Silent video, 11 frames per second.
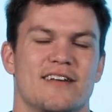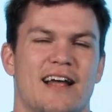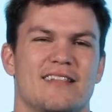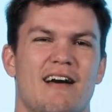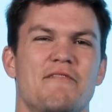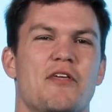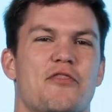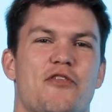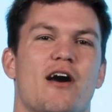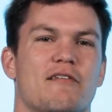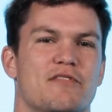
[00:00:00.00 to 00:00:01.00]
And I love the
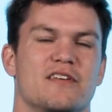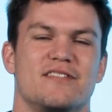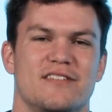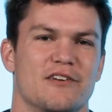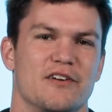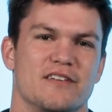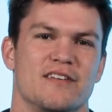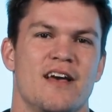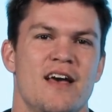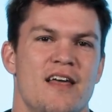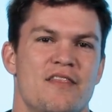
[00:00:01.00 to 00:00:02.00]
thought of this series,
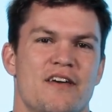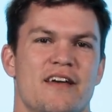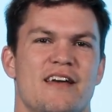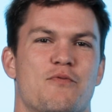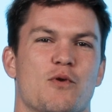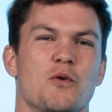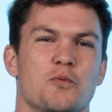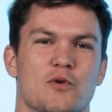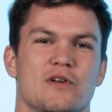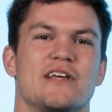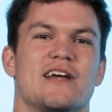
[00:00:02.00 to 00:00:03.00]
that if we're
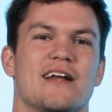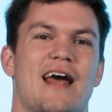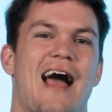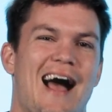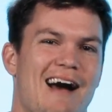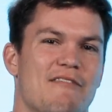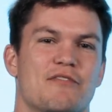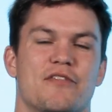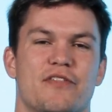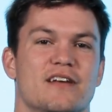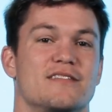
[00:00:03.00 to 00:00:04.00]
really gonna have the
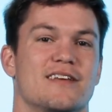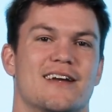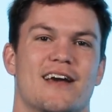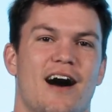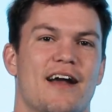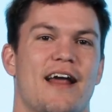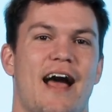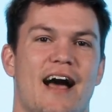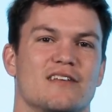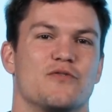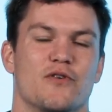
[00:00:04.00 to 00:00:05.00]
things that God
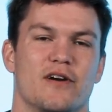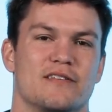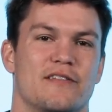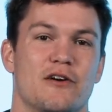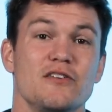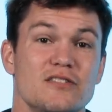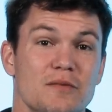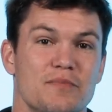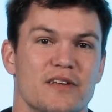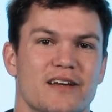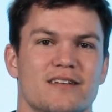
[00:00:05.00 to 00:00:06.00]
has for us, there are
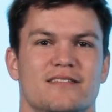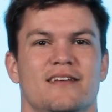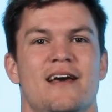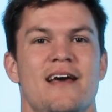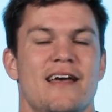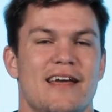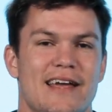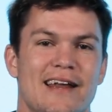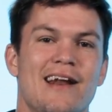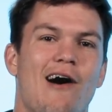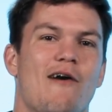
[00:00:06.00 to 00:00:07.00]
some things
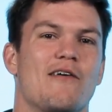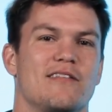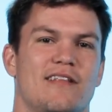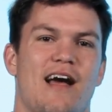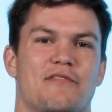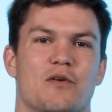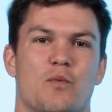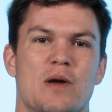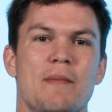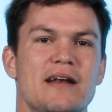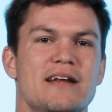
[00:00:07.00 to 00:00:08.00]
in our life that
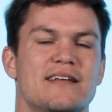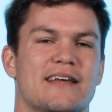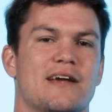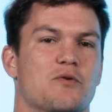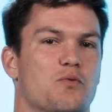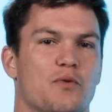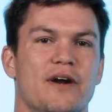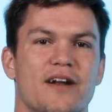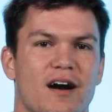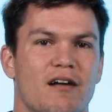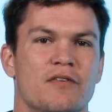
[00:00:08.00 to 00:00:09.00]
we might need to get
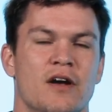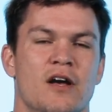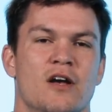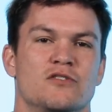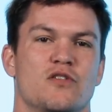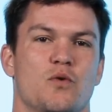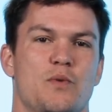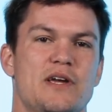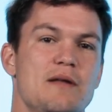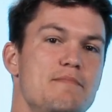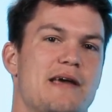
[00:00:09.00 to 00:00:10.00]
rid of so that we
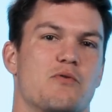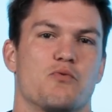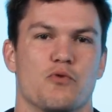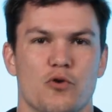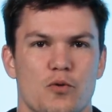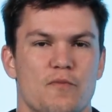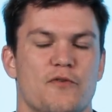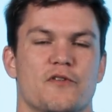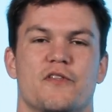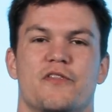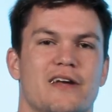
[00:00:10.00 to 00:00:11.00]
can make room
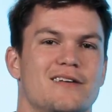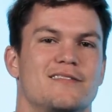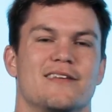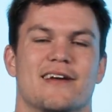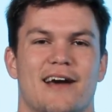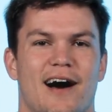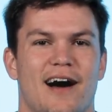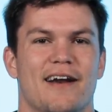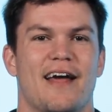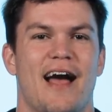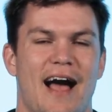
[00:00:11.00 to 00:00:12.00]
for the things that
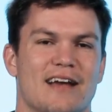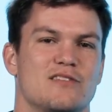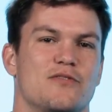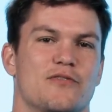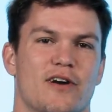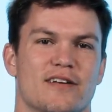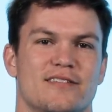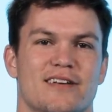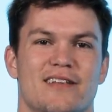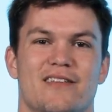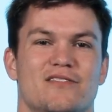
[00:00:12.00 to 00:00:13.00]
God has for
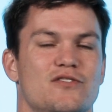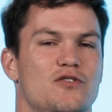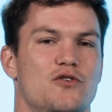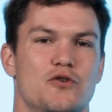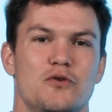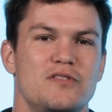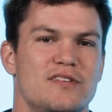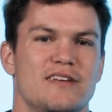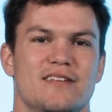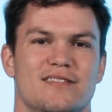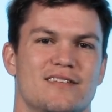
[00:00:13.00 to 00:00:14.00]
us in this new
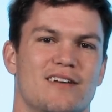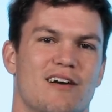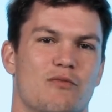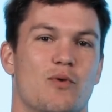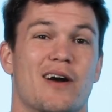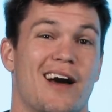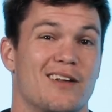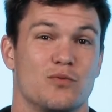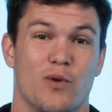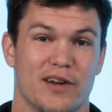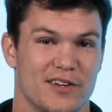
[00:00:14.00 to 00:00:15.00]
season of what God
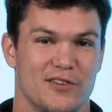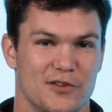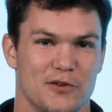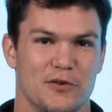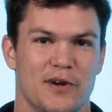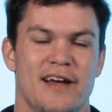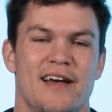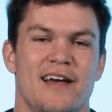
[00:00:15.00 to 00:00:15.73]
is wanting to do